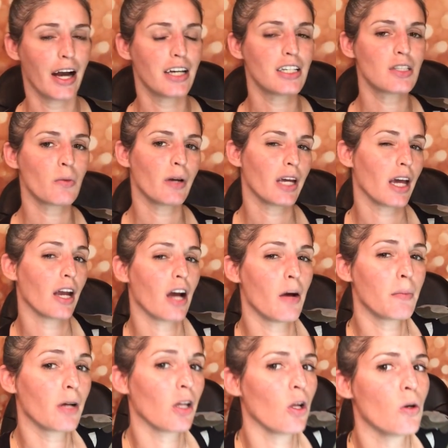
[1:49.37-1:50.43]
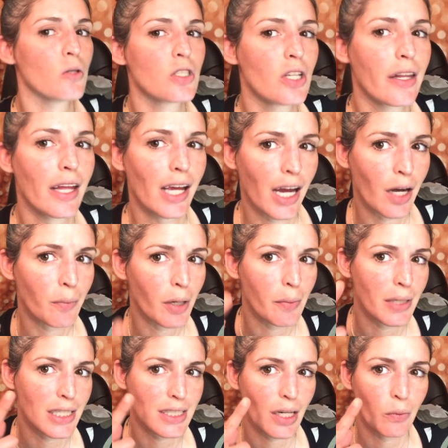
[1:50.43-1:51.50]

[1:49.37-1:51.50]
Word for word: And I just wanna get up close to the camera because